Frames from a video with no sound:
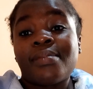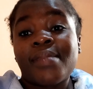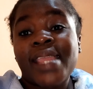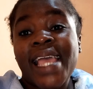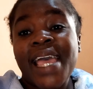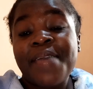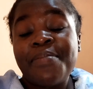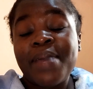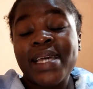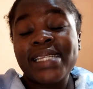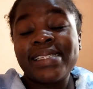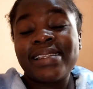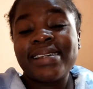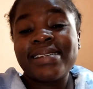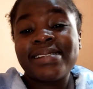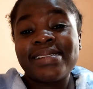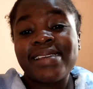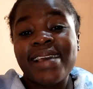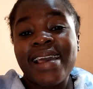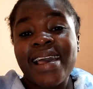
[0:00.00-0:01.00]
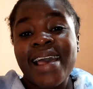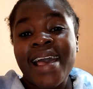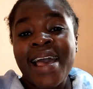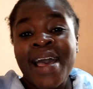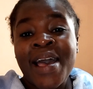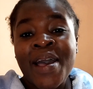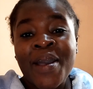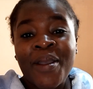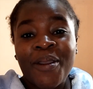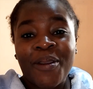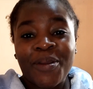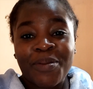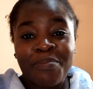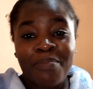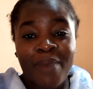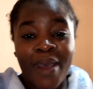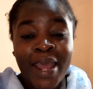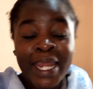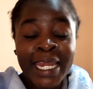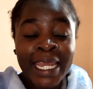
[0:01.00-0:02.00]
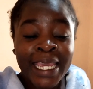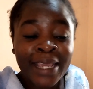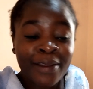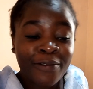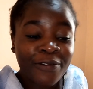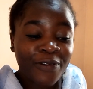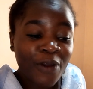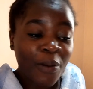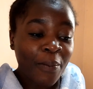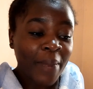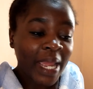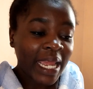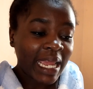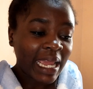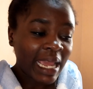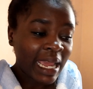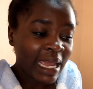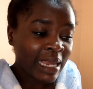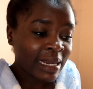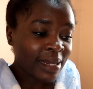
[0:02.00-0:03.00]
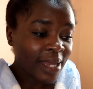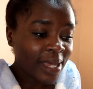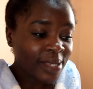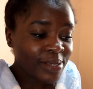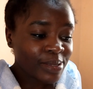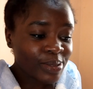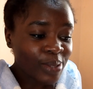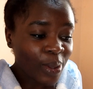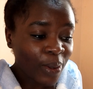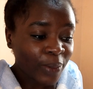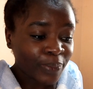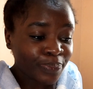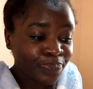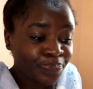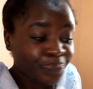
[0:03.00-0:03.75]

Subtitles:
Hi besties, good morning from my end. So